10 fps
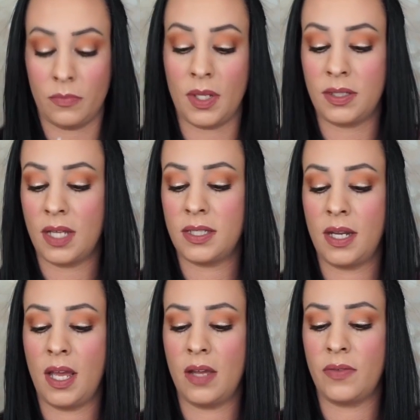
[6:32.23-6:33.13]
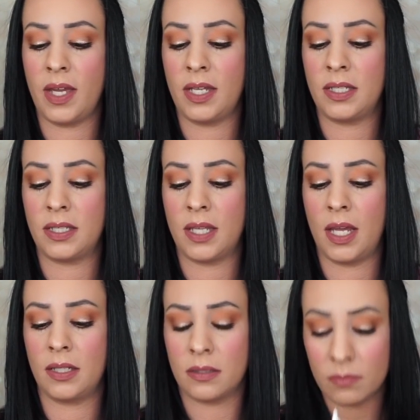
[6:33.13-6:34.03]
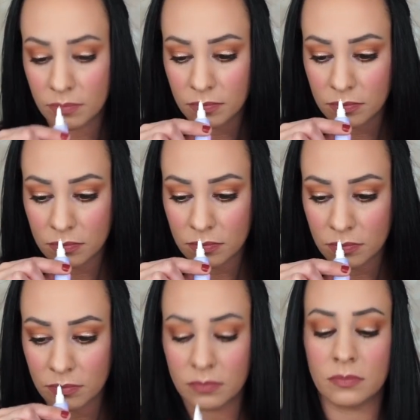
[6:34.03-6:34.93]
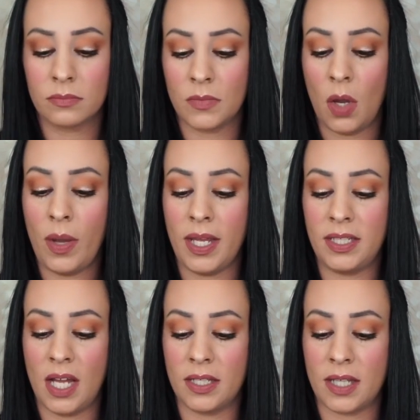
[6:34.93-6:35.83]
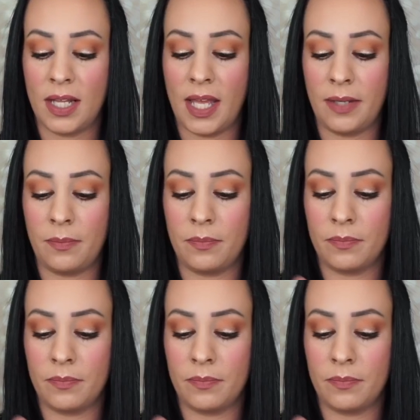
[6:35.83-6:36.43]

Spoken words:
It doesn't have a scent. Oh wait, it does. I lied.